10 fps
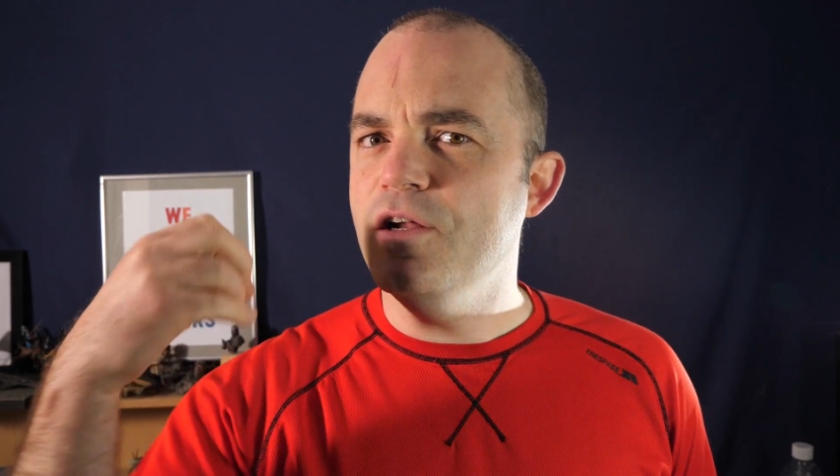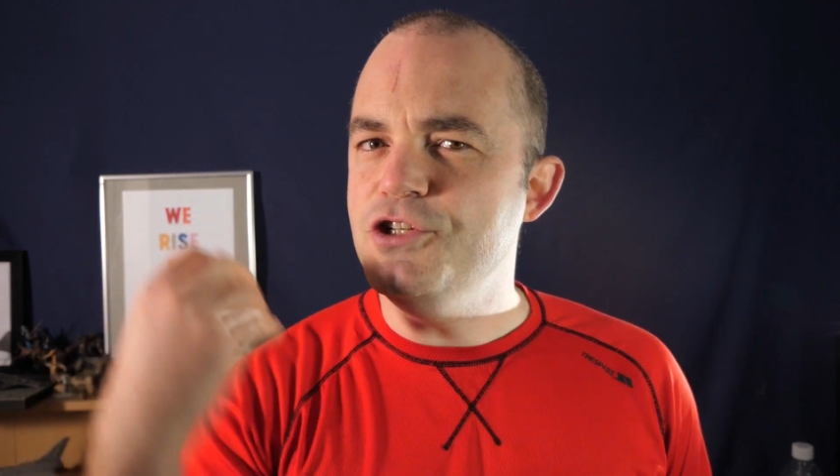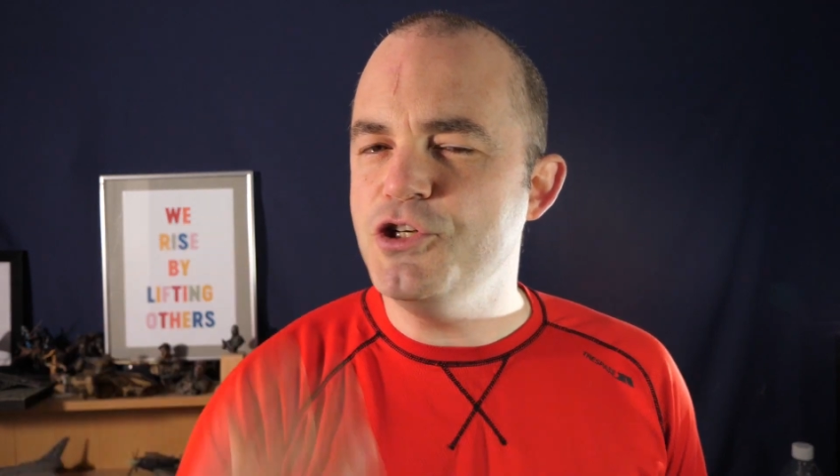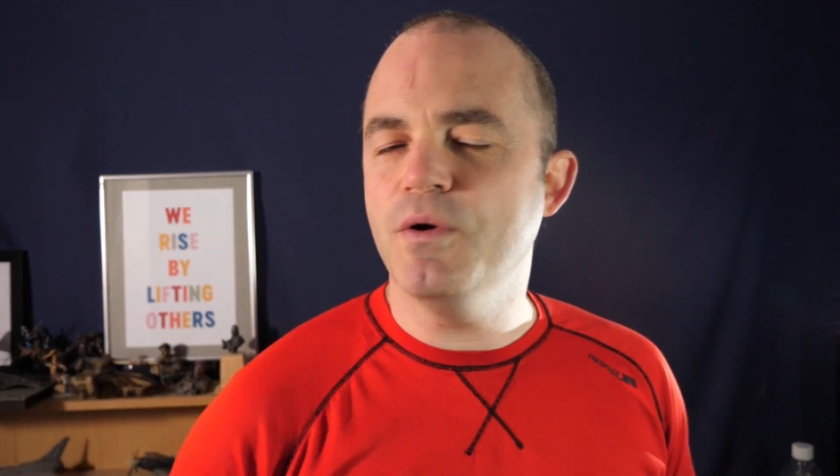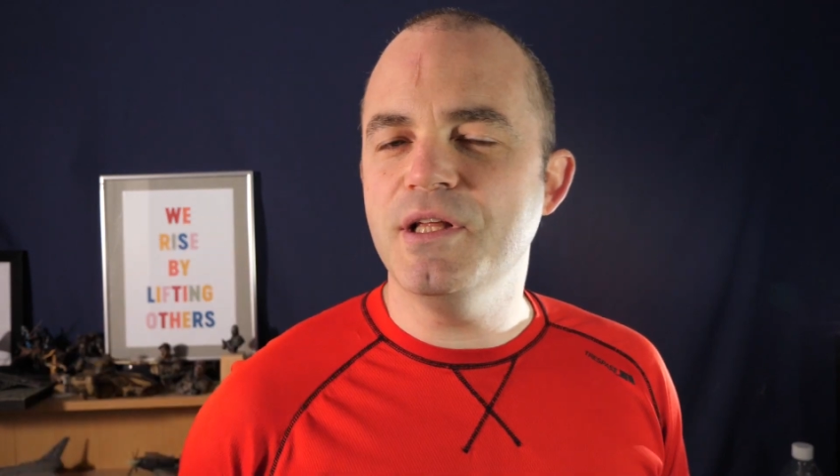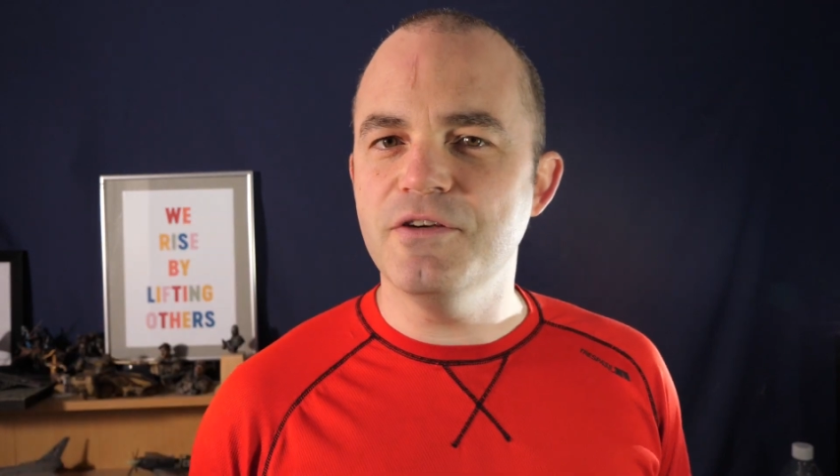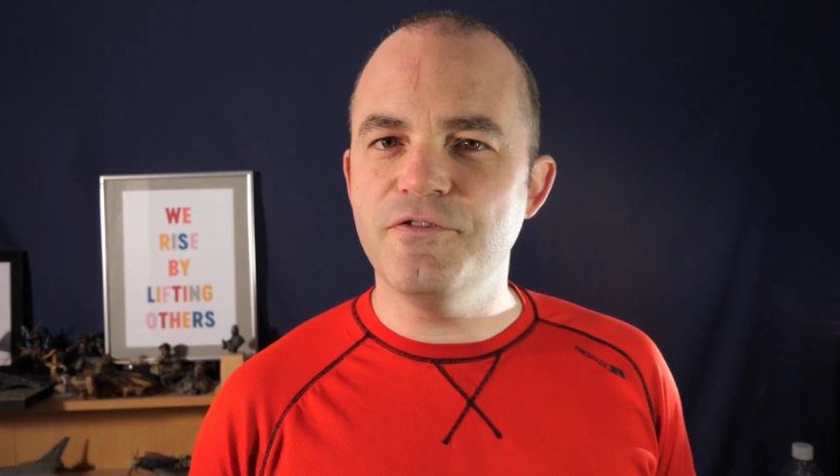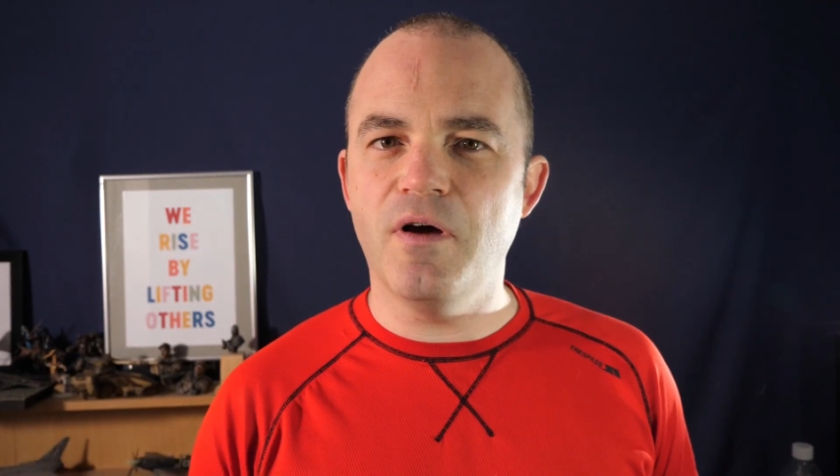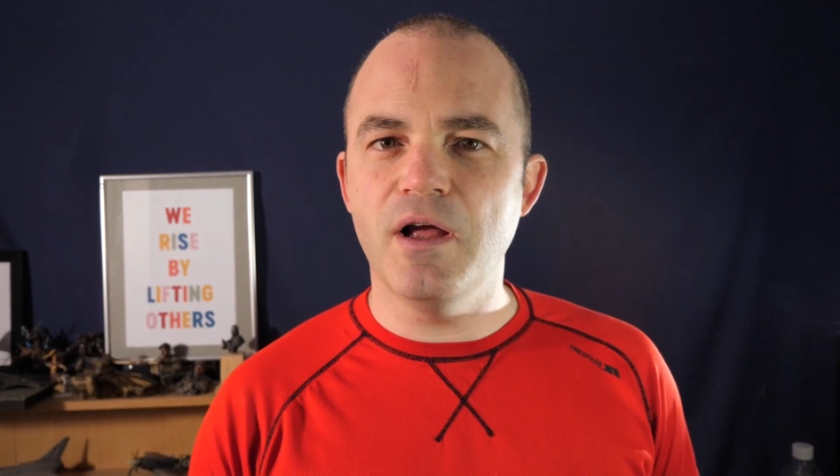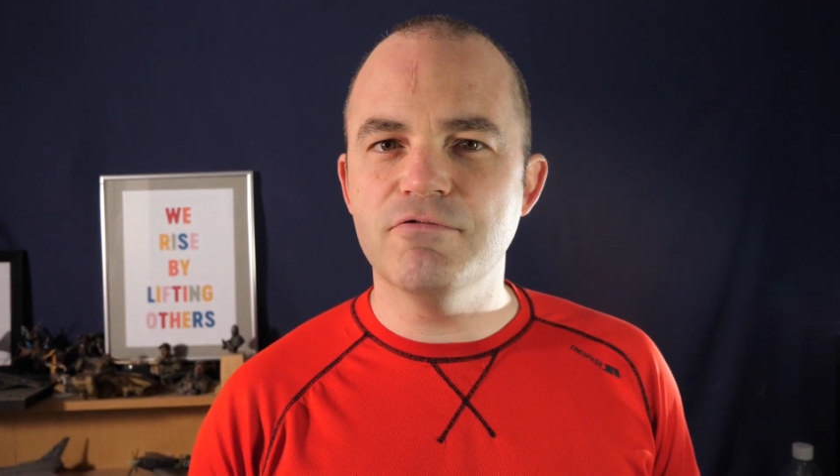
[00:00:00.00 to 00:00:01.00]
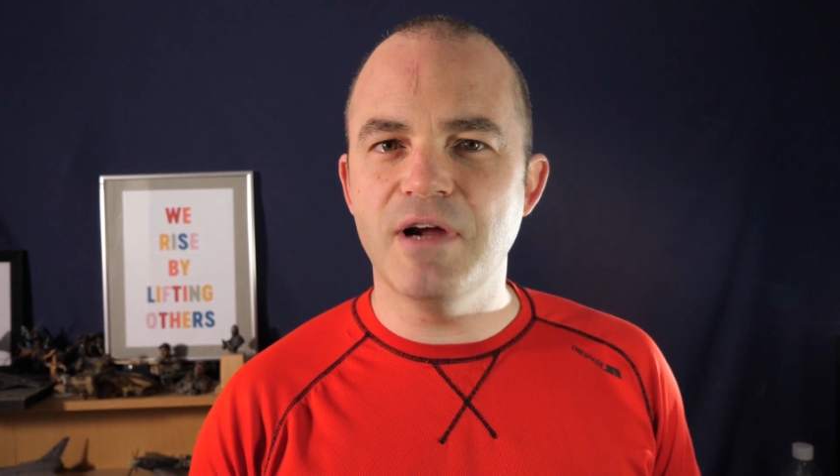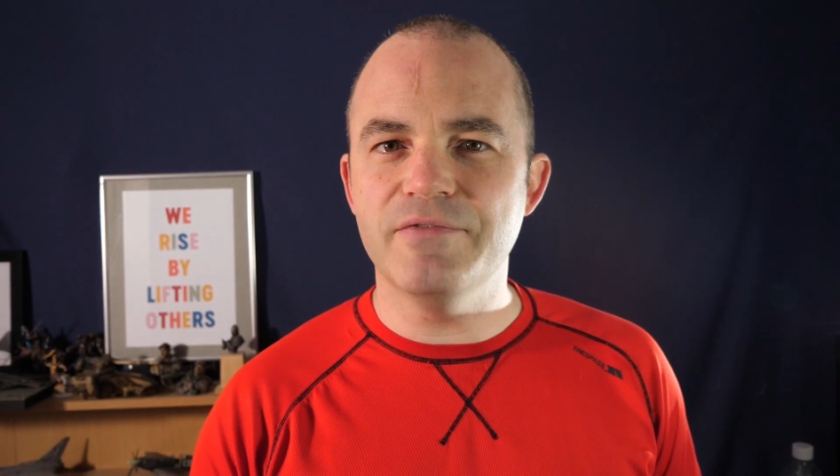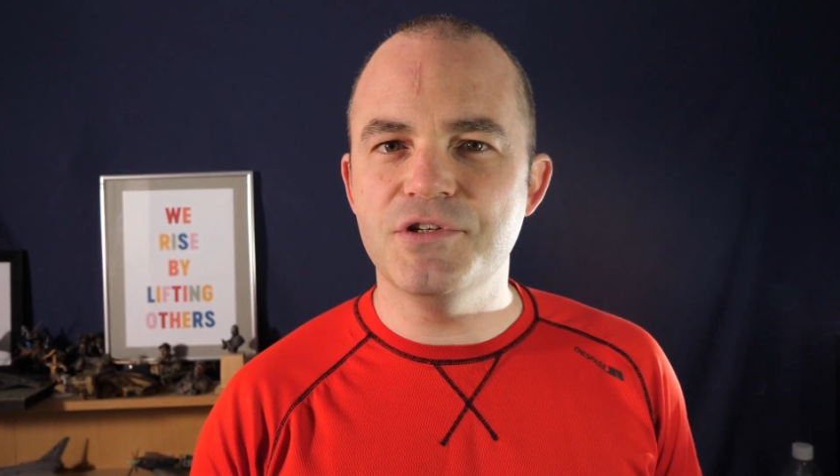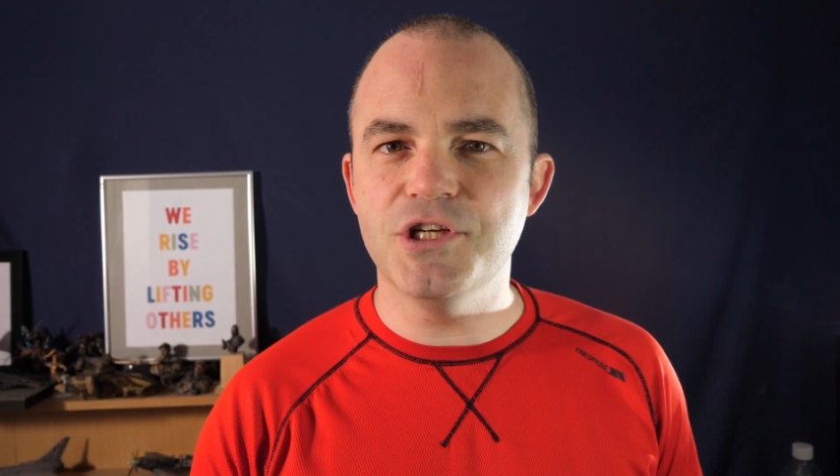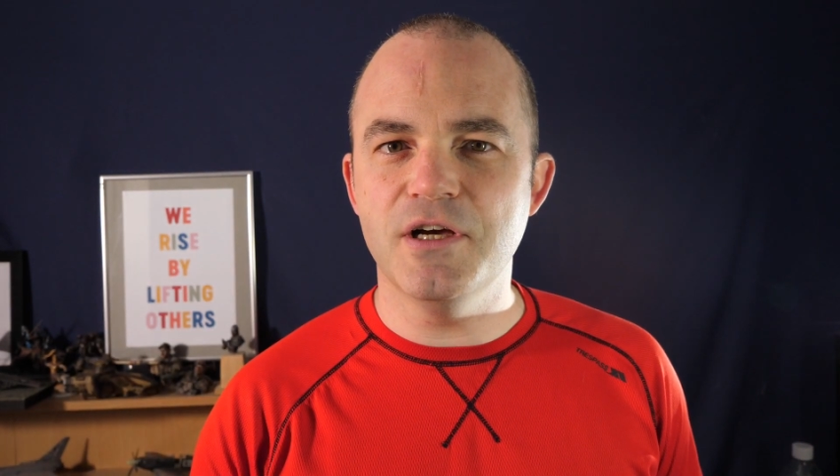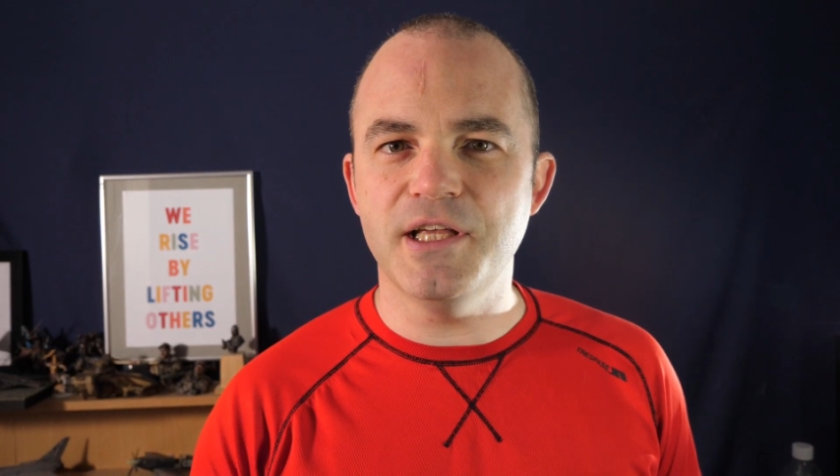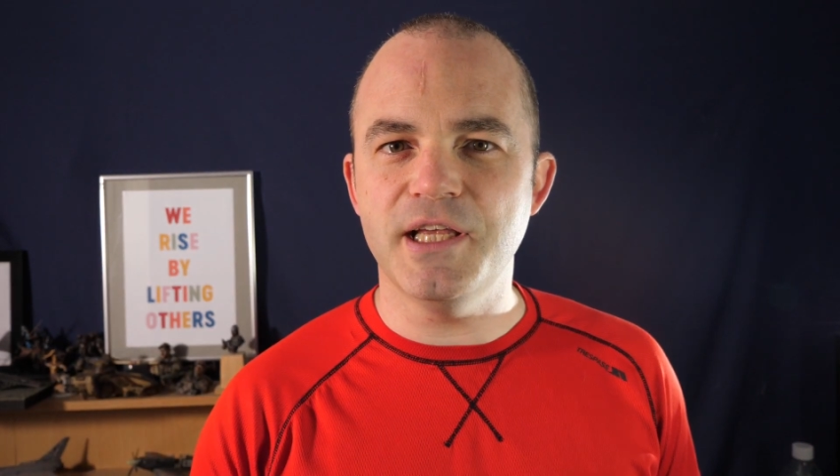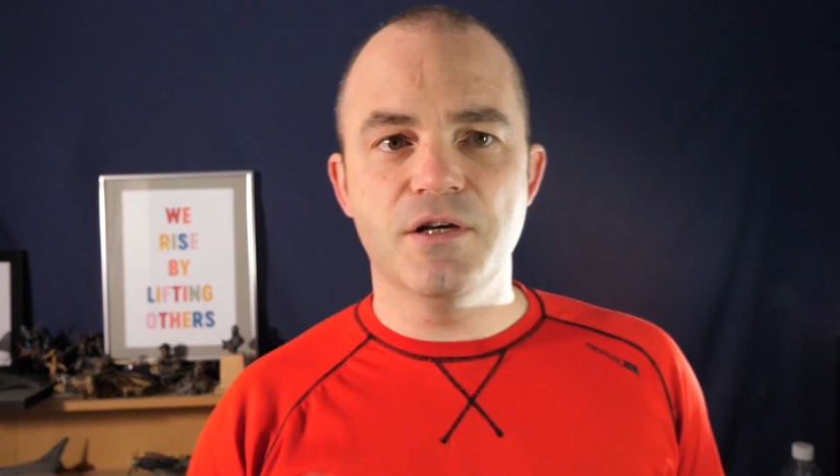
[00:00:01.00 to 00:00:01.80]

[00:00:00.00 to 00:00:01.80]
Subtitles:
joining the Flying Raven journey.